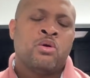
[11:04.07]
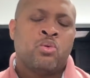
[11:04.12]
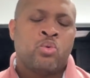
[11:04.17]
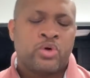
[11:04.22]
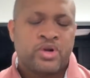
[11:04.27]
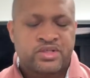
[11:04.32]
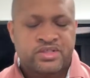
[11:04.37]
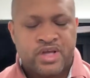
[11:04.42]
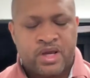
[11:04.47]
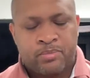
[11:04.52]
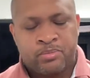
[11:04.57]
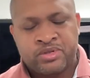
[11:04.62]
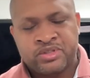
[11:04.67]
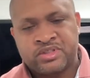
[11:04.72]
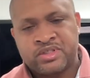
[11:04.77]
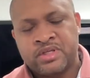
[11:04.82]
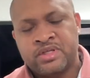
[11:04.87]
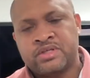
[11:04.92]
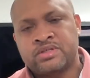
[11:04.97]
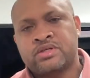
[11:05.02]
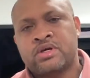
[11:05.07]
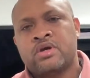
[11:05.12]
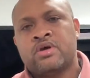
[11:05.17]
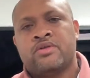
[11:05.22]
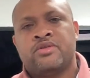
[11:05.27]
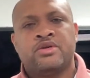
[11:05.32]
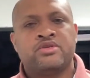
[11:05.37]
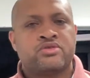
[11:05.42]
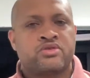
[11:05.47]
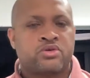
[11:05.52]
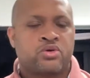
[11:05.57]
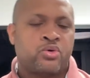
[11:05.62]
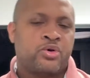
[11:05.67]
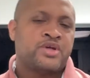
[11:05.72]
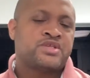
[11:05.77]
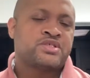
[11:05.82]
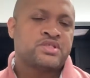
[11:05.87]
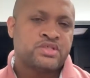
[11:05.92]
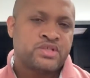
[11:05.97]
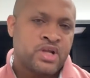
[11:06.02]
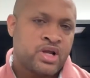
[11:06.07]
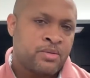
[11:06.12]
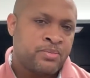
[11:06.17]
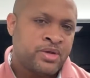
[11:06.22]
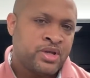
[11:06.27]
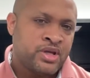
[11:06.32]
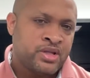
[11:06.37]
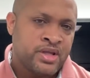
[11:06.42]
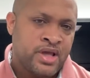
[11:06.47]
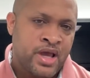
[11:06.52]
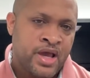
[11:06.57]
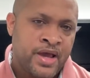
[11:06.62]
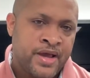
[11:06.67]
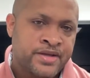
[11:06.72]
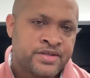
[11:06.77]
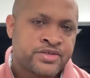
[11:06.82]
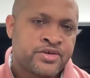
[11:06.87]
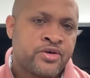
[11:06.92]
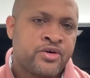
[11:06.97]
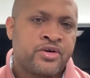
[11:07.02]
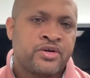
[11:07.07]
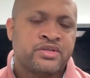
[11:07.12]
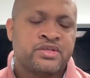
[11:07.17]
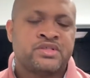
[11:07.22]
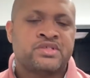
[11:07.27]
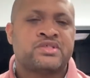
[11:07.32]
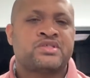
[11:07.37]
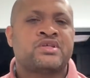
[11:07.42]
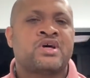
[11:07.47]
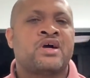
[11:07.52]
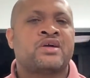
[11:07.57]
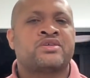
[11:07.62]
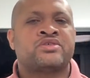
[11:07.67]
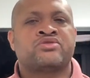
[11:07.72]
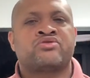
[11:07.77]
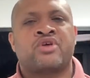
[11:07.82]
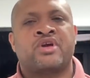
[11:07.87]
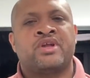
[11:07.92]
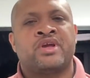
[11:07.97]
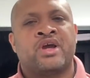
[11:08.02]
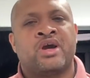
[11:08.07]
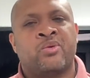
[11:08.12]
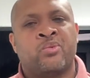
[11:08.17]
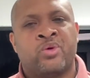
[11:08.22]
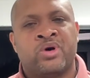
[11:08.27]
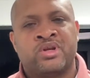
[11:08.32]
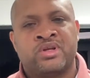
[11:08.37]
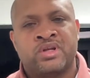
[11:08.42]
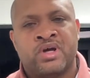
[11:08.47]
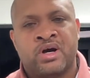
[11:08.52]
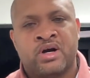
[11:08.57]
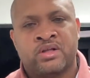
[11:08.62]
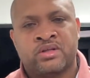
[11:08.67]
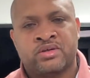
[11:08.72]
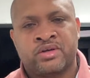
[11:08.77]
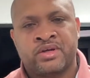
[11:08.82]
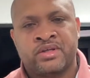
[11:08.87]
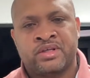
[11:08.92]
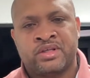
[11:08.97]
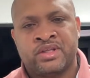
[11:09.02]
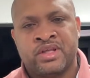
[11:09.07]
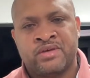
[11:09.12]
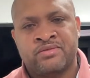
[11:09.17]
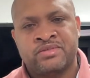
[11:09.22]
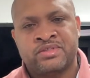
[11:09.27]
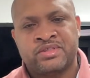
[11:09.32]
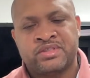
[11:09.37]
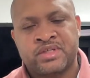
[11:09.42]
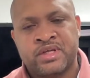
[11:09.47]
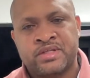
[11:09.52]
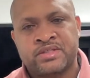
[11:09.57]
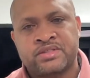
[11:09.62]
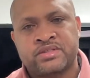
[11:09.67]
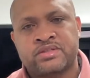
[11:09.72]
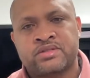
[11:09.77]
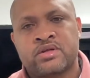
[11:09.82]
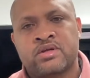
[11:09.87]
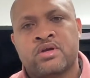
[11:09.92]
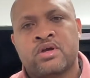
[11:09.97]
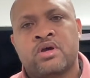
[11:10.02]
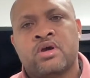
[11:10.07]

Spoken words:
What is that percentage? These are the questions that I begin to ask. Currently, the stock is trading at $1.11.